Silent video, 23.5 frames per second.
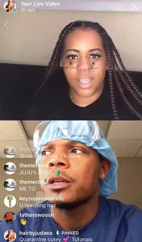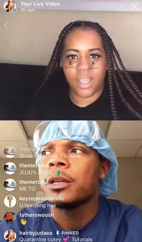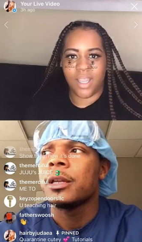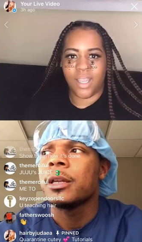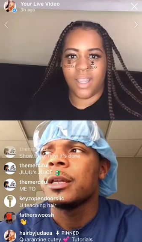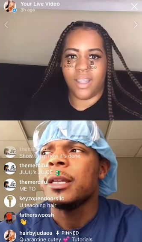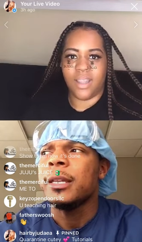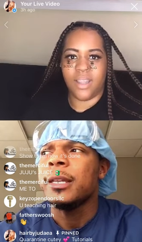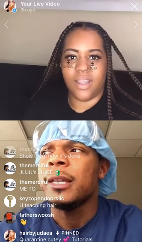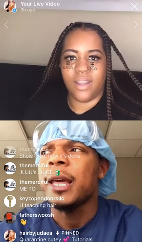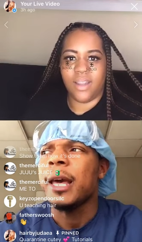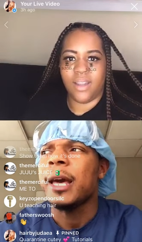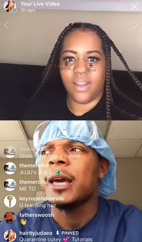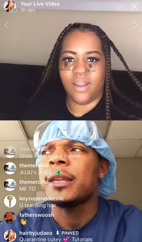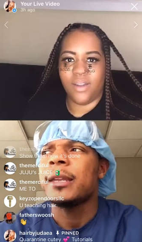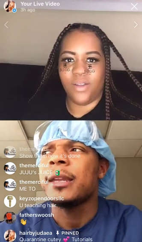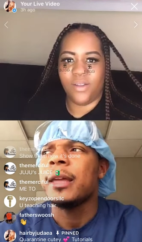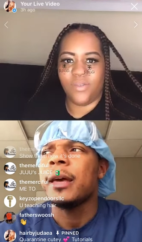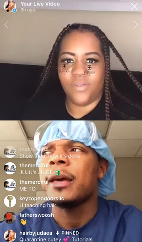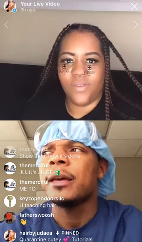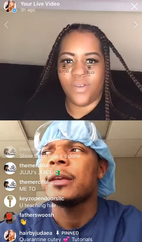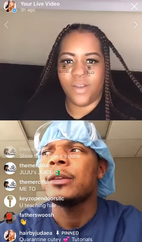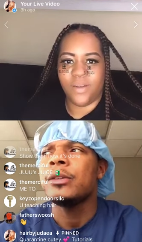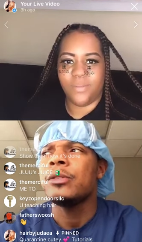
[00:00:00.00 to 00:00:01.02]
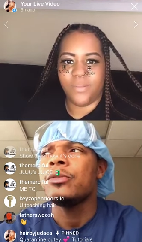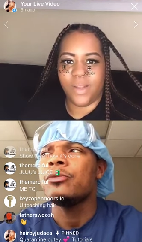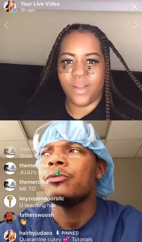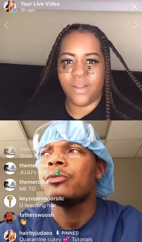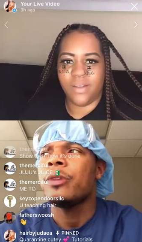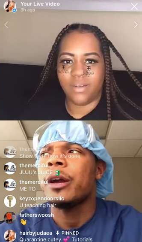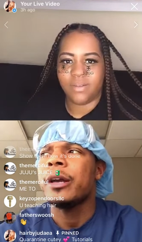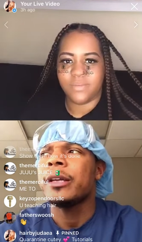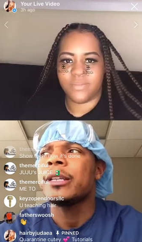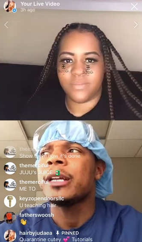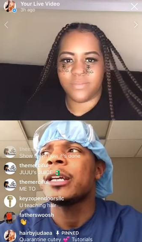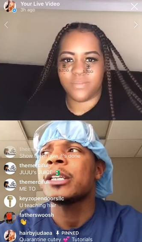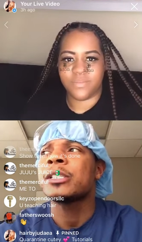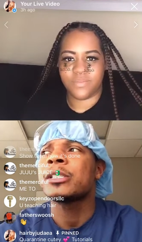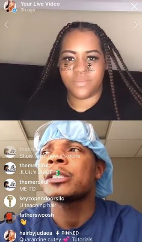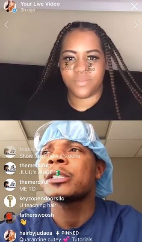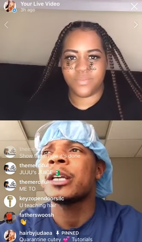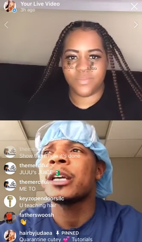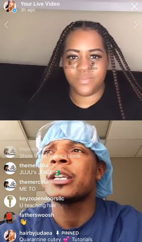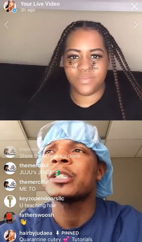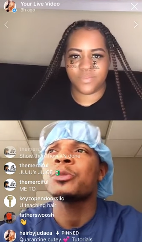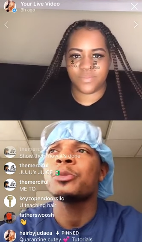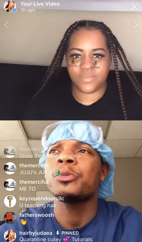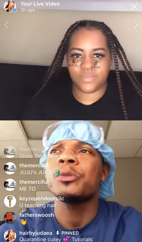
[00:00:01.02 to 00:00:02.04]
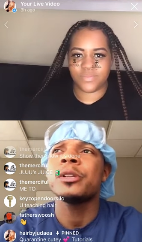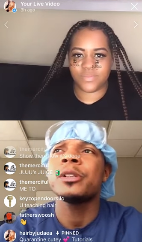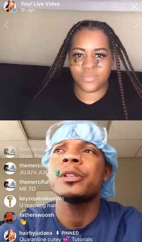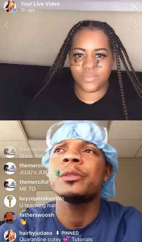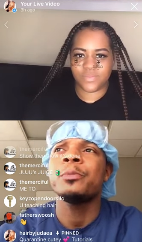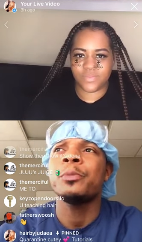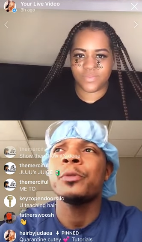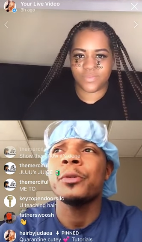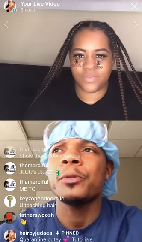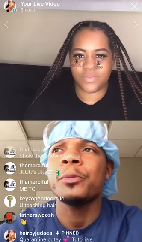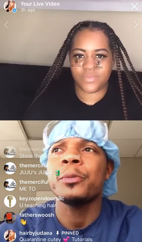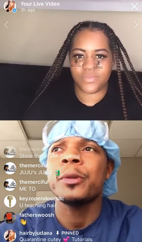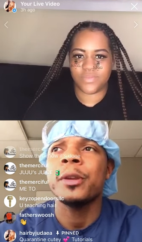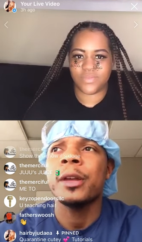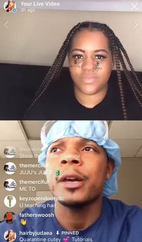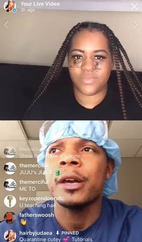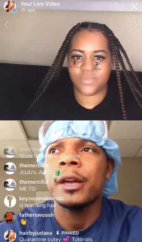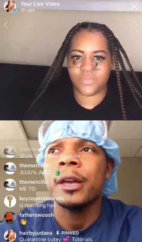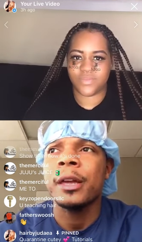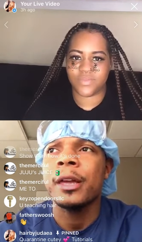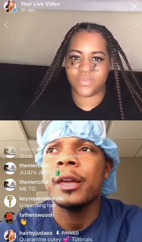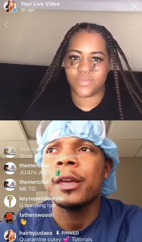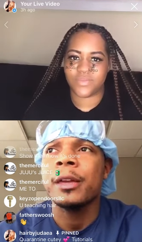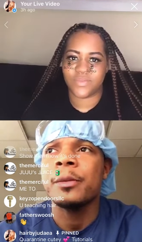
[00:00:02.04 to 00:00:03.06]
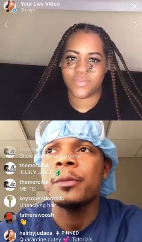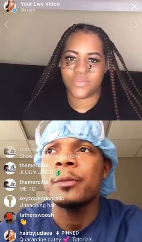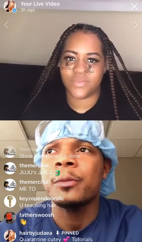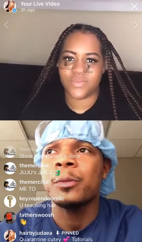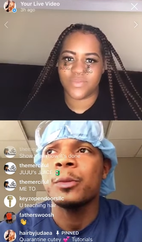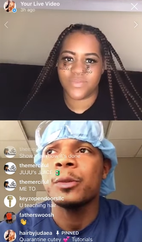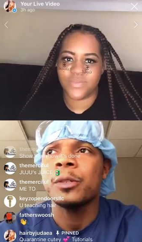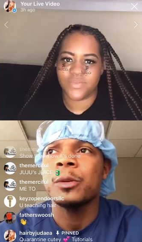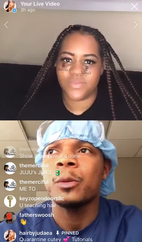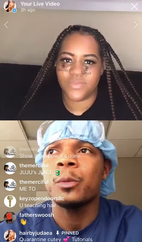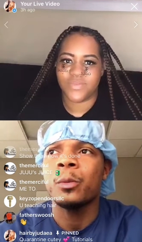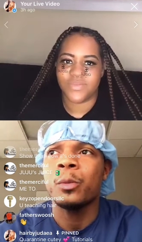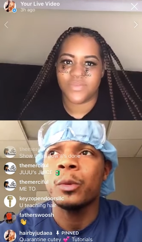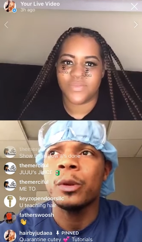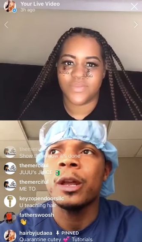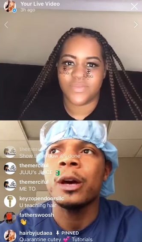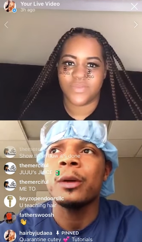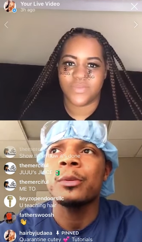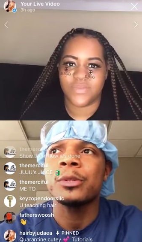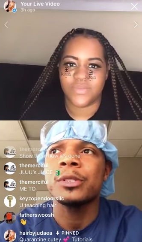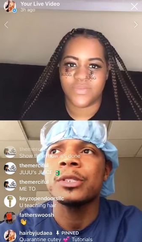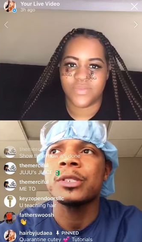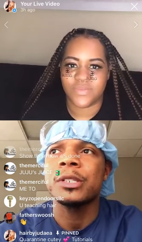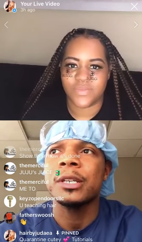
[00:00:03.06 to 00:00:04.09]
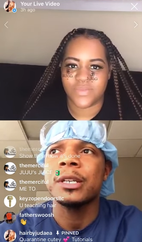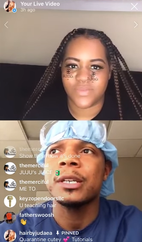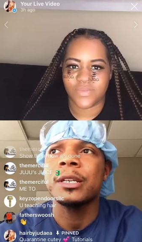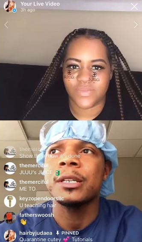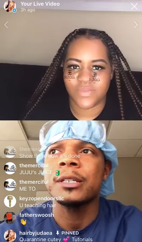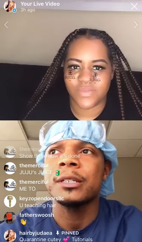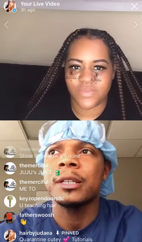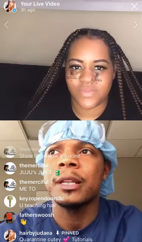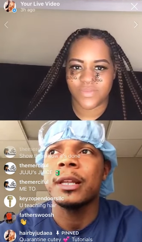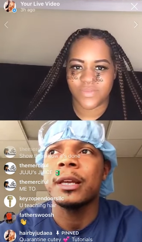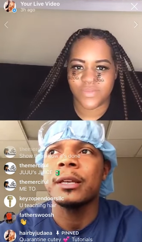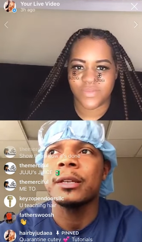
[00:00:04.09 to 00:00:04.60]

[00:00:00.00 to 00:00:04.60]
Speaker 1: Nah, nah, you're right. That's that's where the point when I came with what I was saying, like you